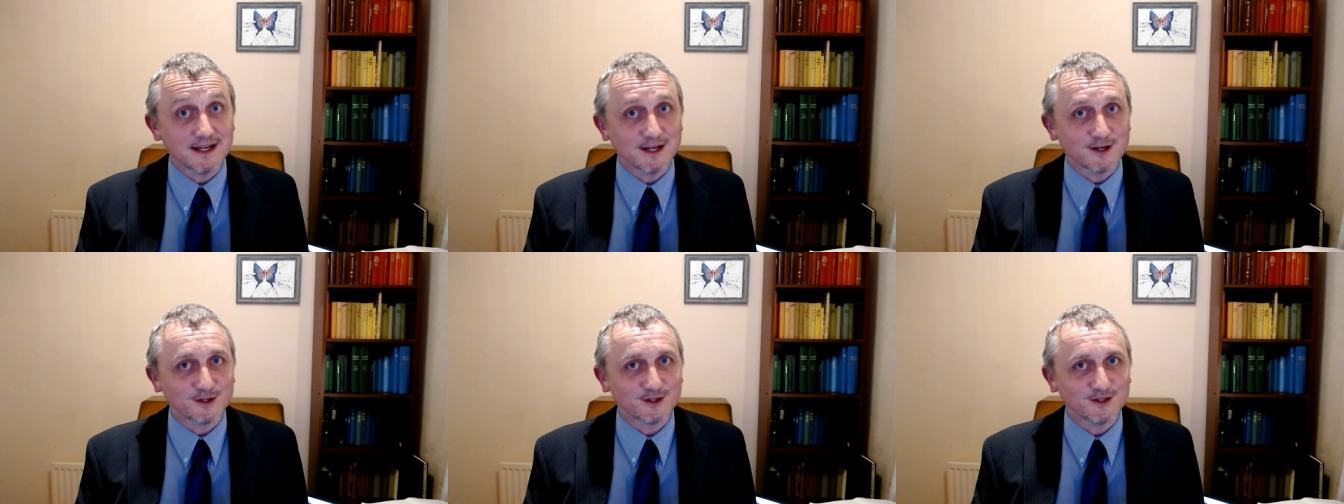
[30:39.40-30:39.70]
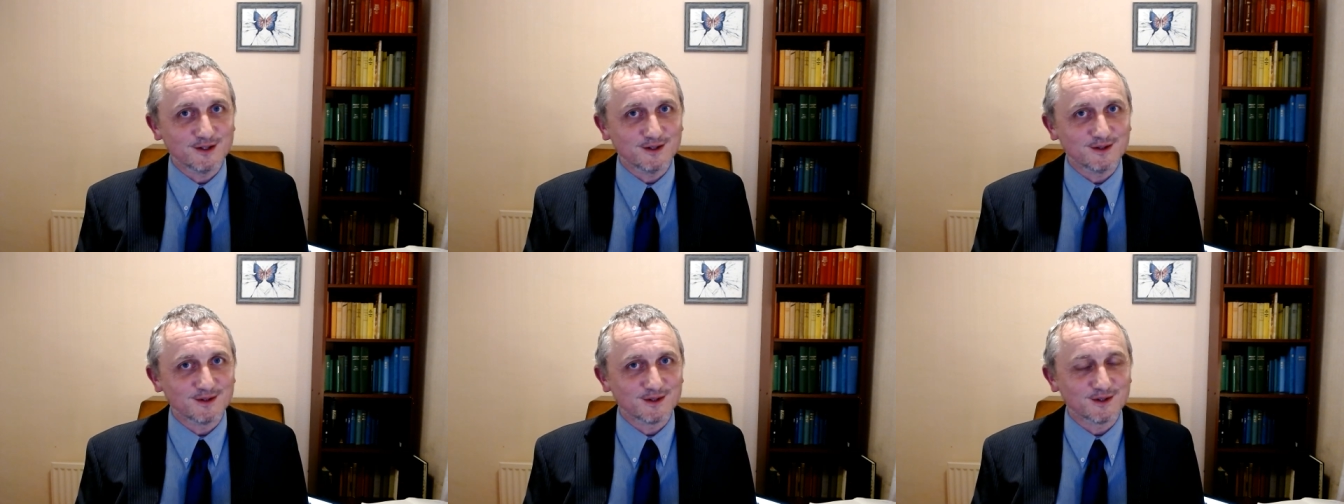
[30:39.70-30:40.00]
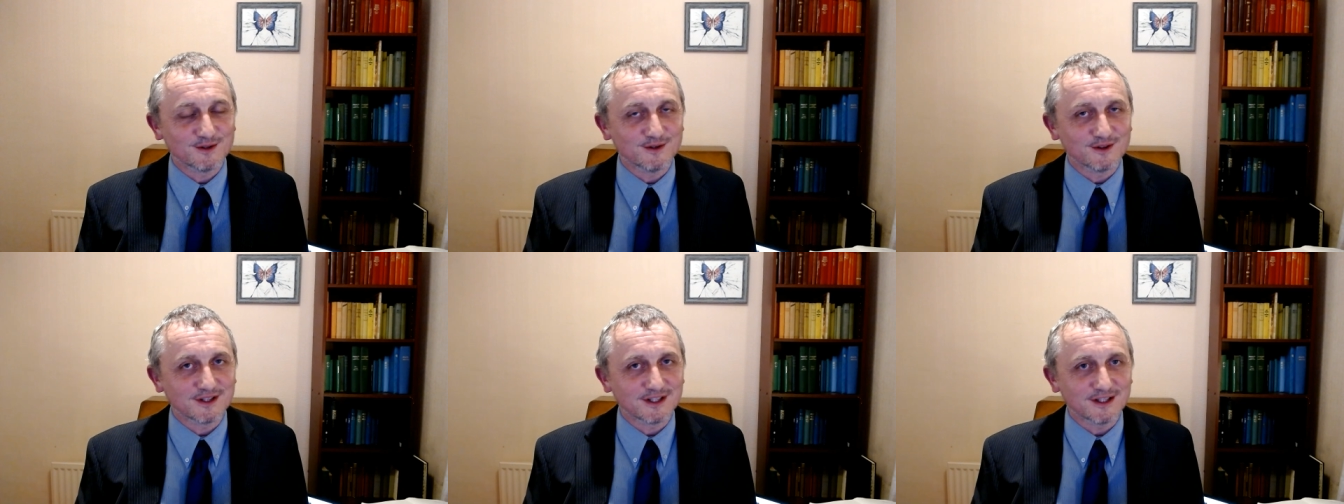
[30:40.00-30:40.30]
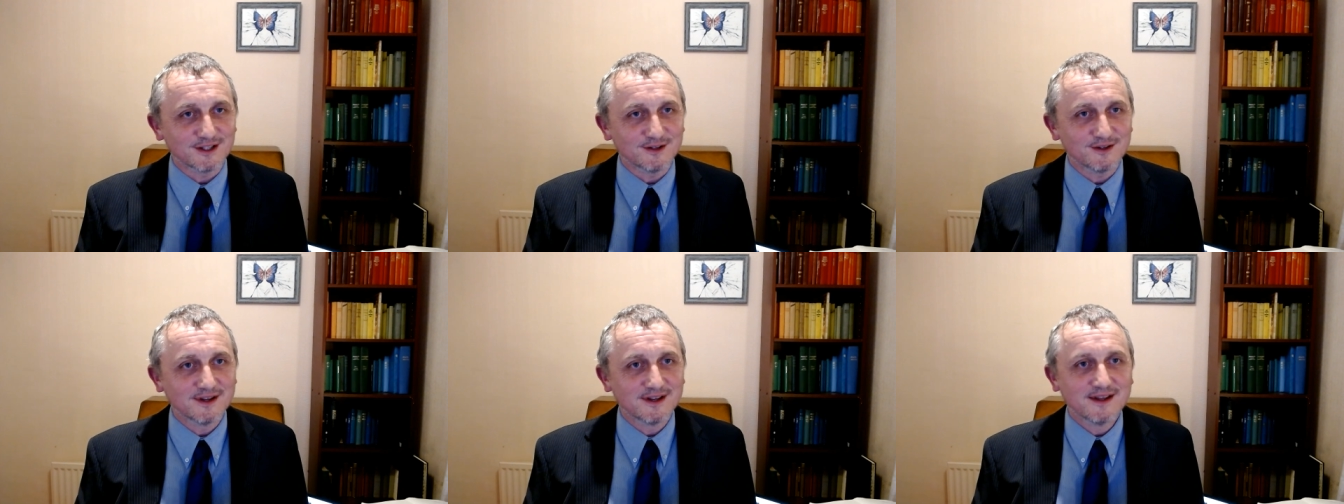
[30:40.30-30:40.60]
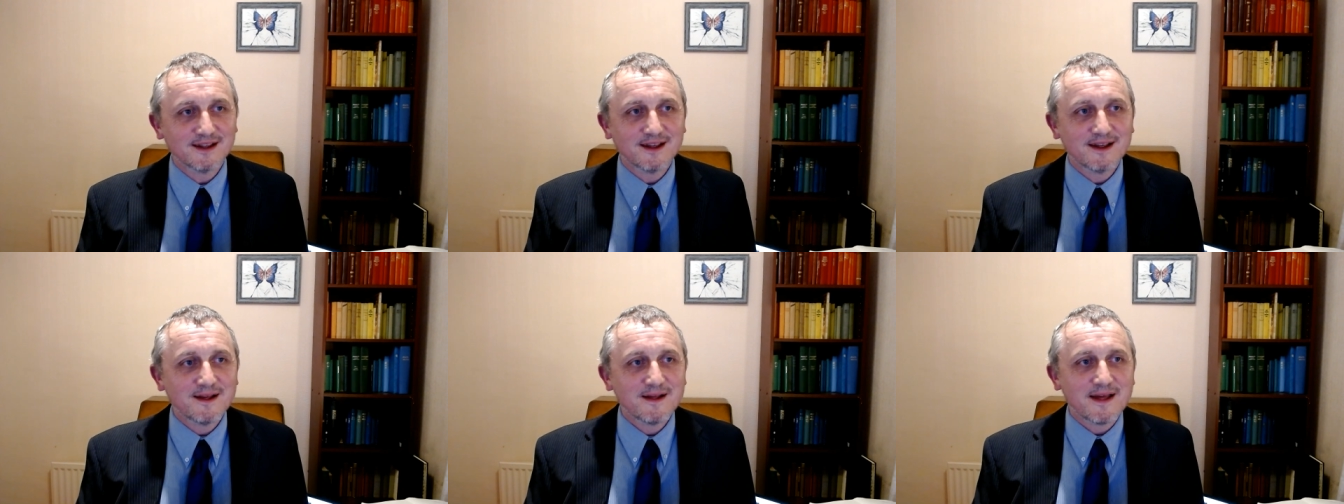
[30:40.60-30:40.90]
on who you talk to.
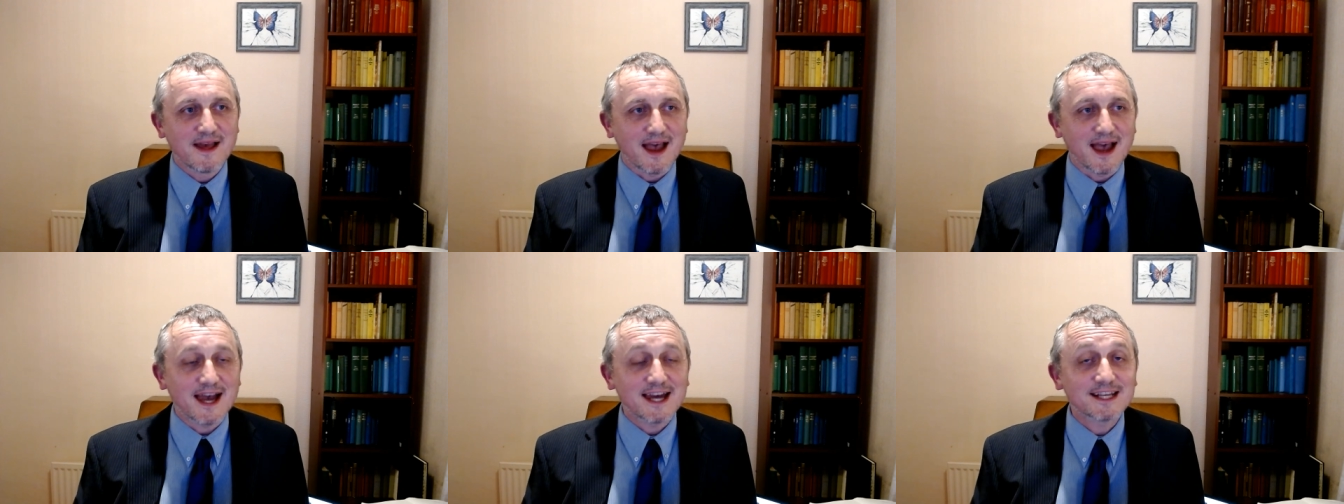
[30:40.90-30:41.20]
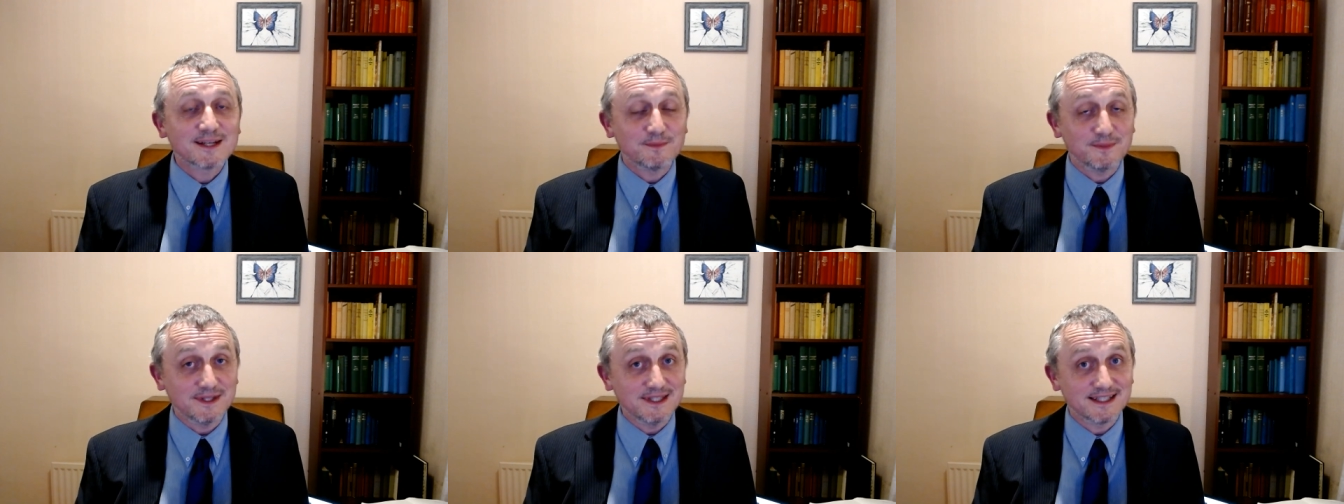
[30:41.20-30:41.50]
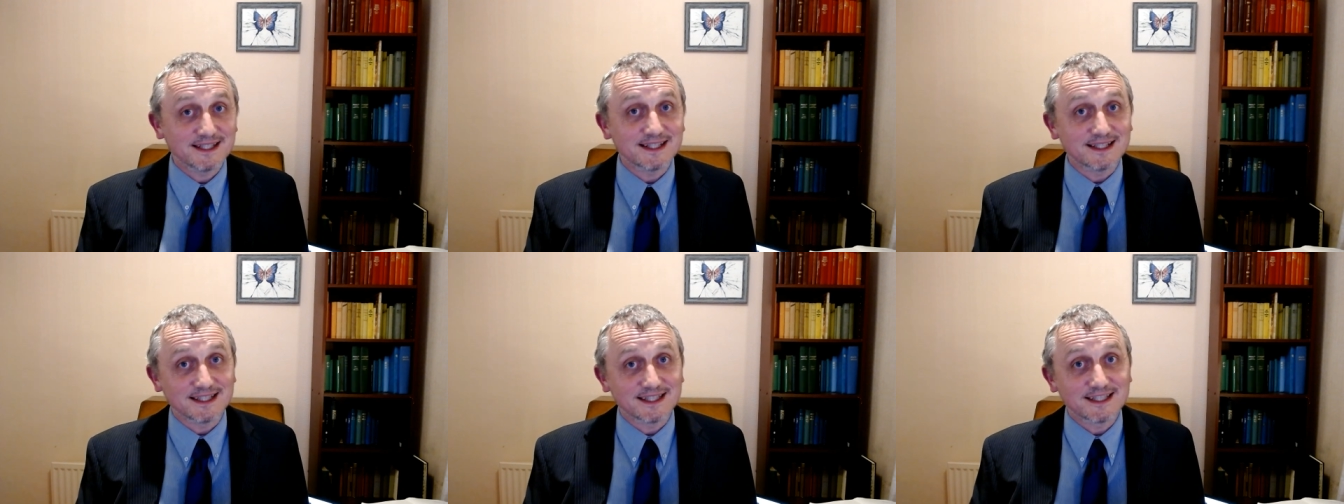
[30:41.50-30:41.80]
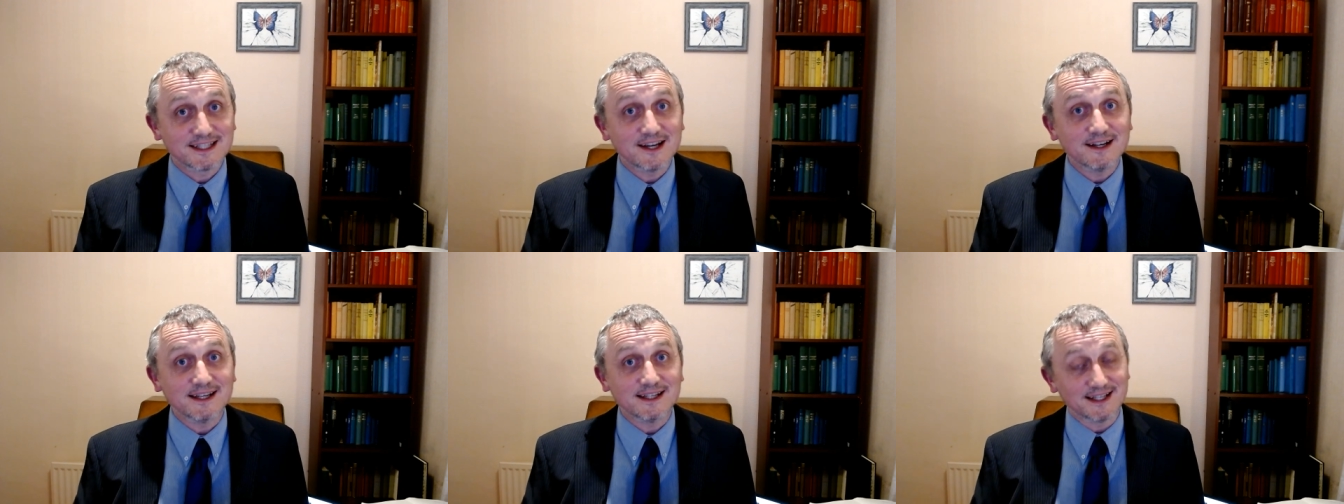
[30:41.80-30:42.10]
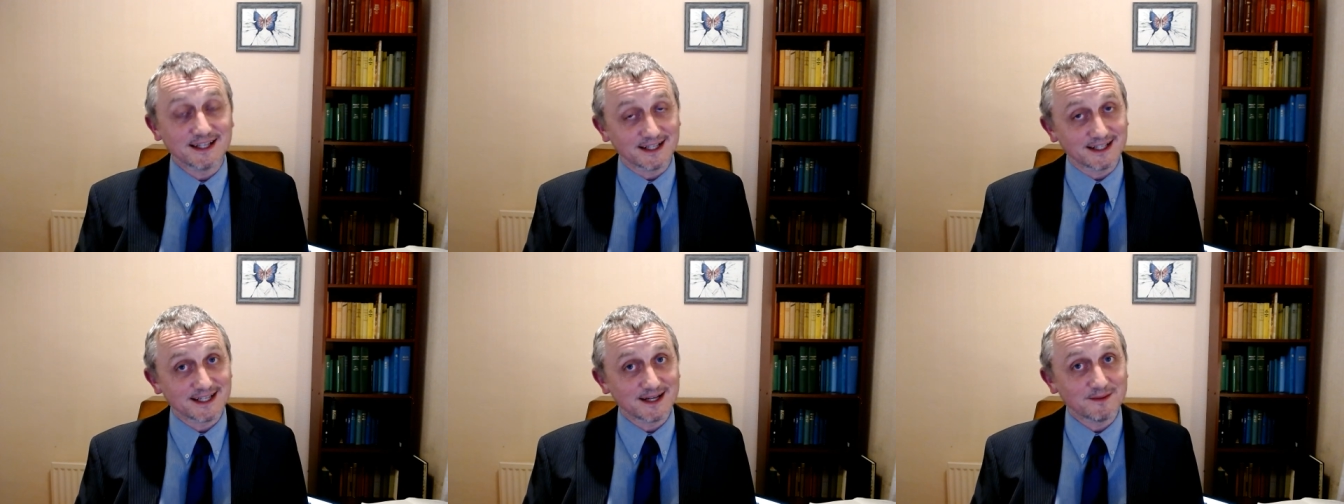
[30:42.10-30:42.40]
Aspies can certainly
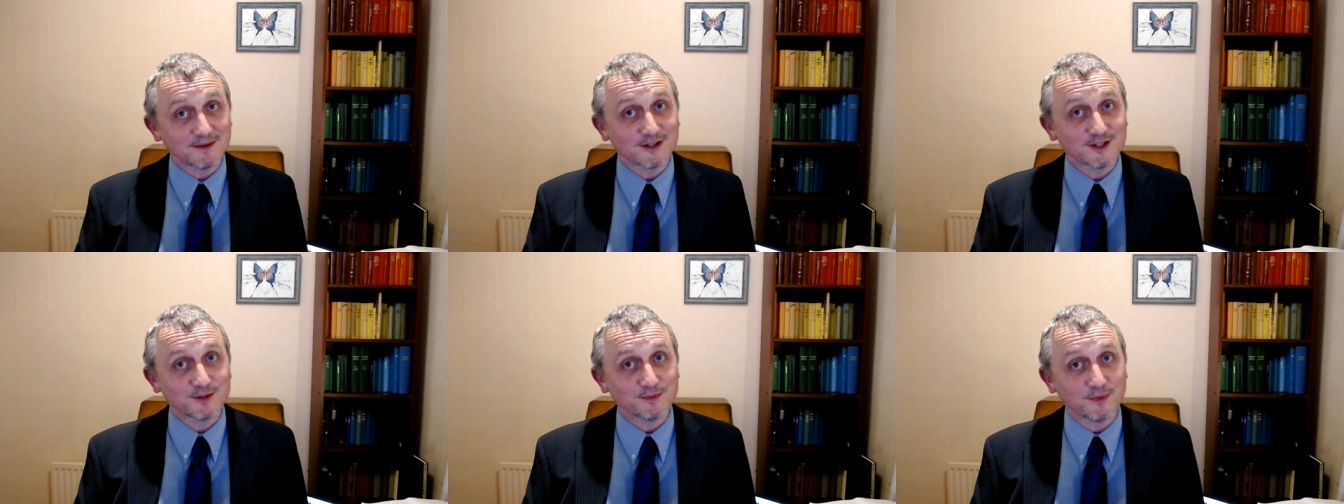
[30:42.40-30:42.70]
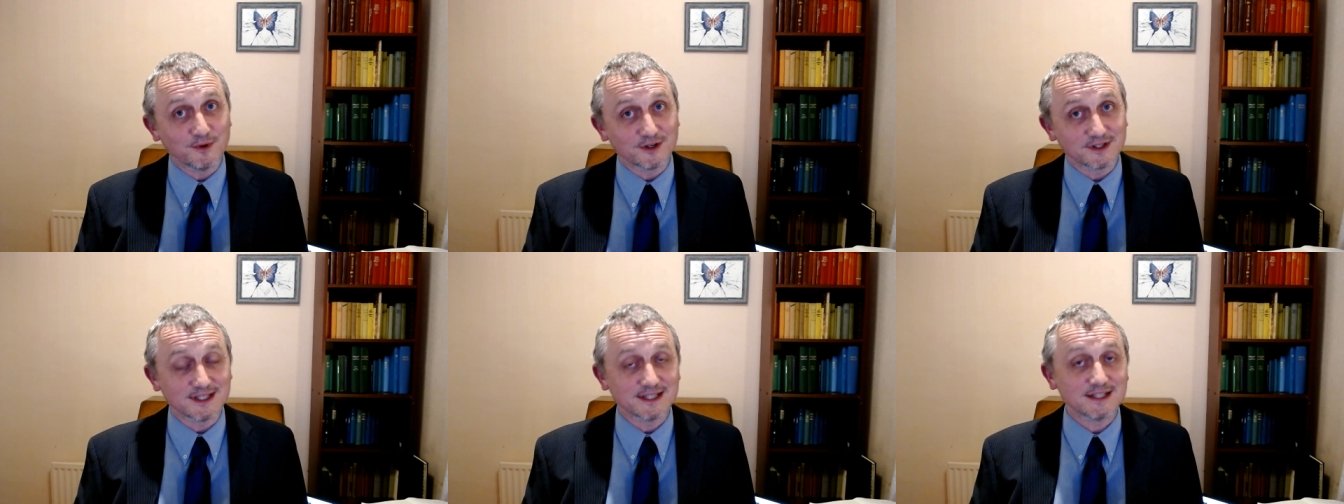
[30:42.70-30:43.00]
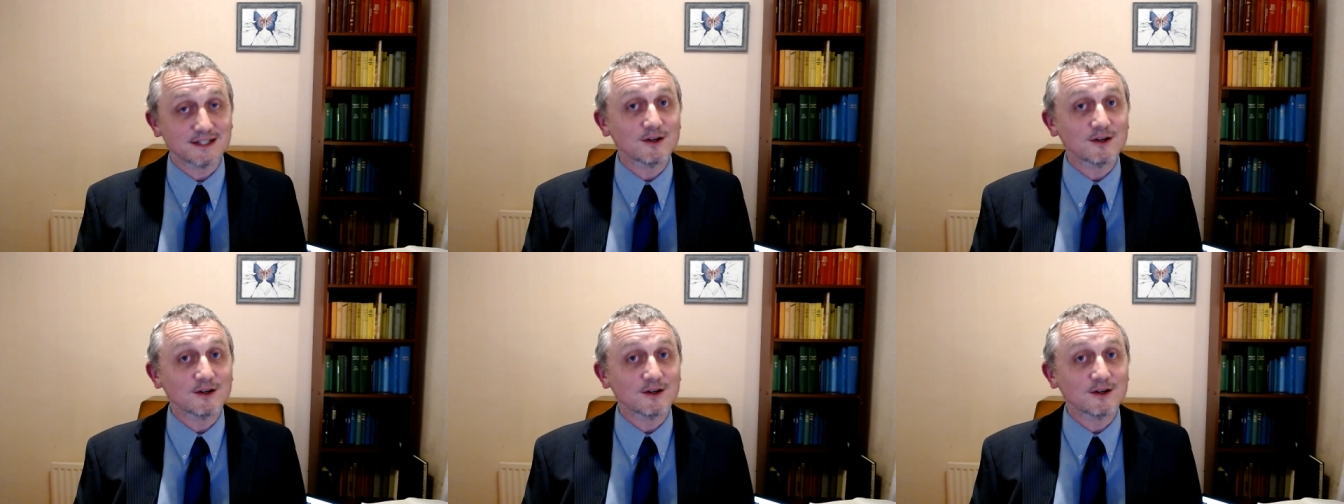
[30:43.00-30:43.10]
tick some of those boxes.